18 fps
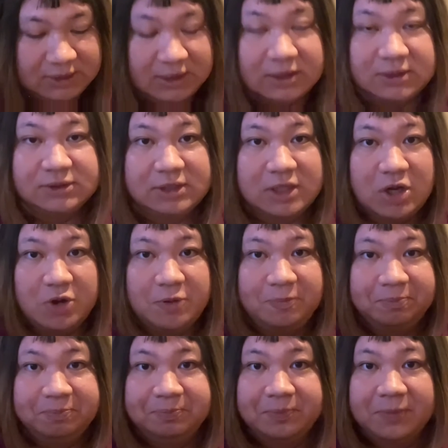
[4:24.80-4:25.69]
So
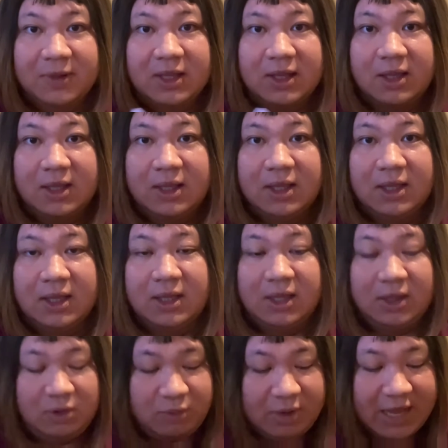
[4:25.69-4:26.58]

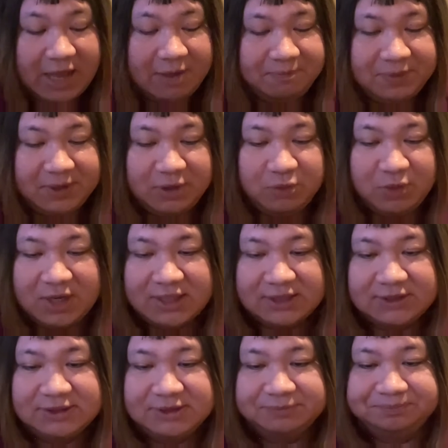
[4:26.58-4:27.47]
what happened
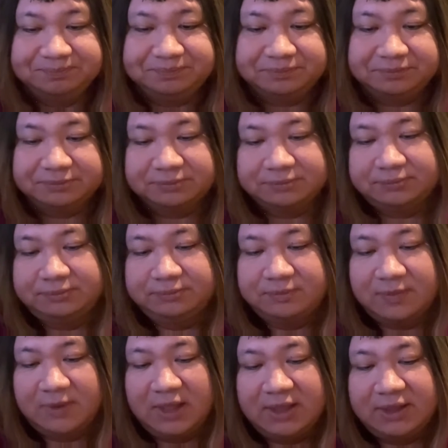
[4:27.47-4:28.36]
was,
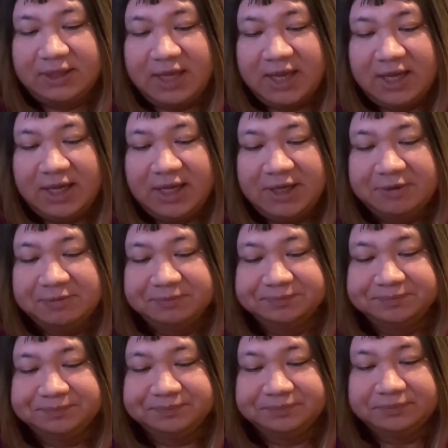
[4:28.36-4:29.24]
they
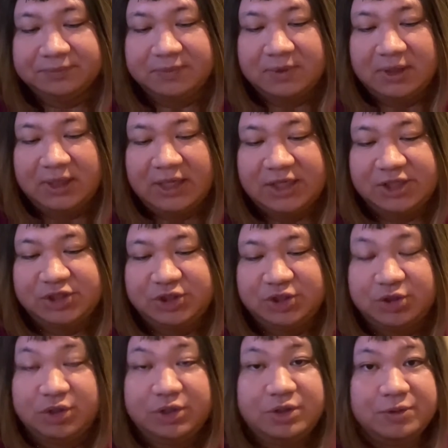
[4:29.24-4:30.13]

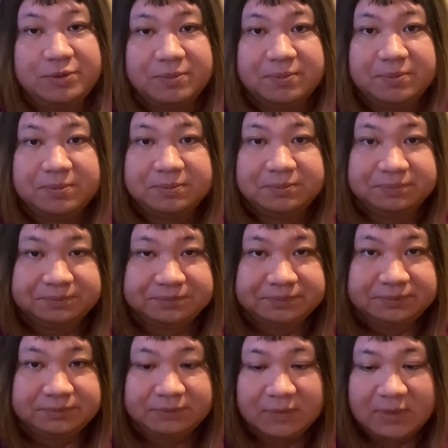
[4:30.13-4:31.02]
issued,
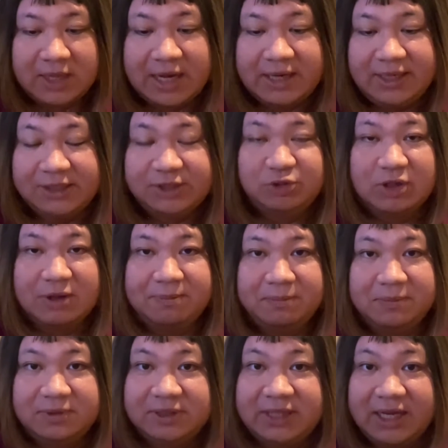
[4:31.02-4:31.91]

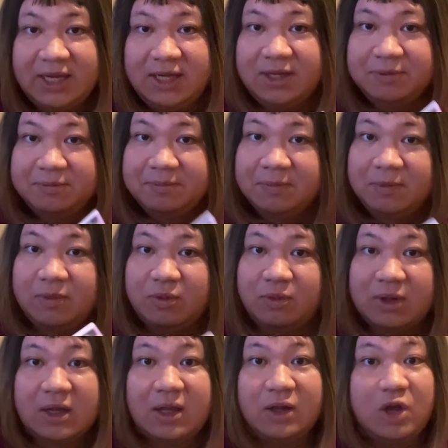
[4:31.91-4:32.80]

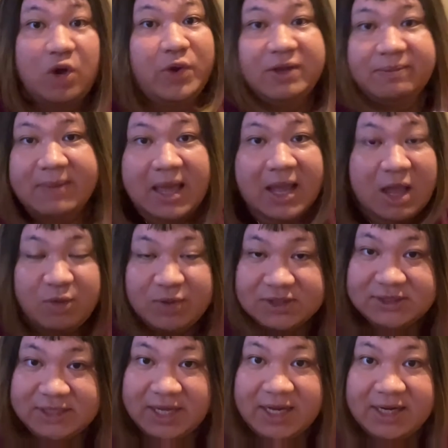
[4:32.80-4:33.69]
going back, I
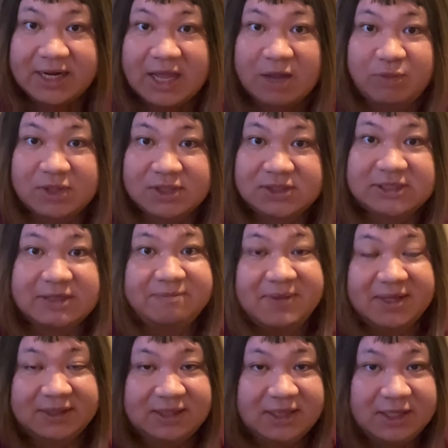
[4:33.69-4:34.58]
was saying that I was
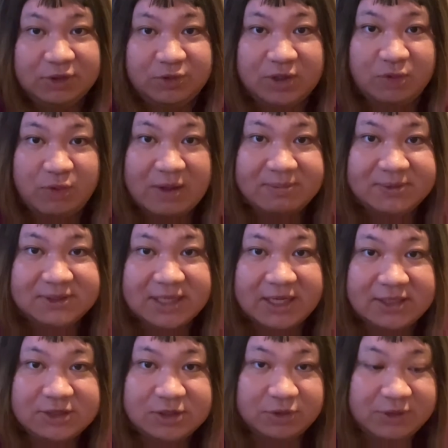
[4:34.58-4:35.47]
submitting it to the
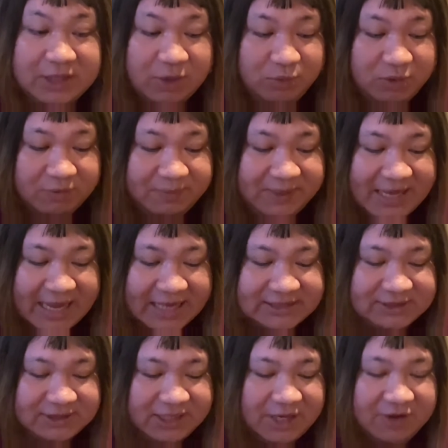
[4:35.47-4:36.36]
website, so they will be
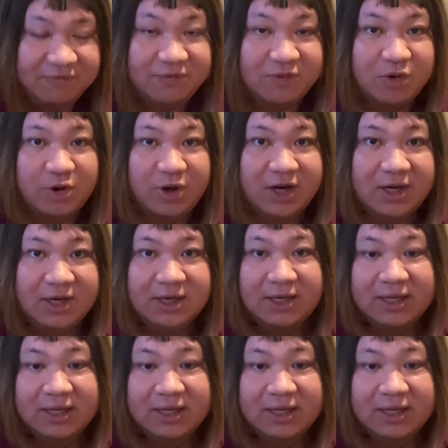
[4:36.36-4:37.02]
asking for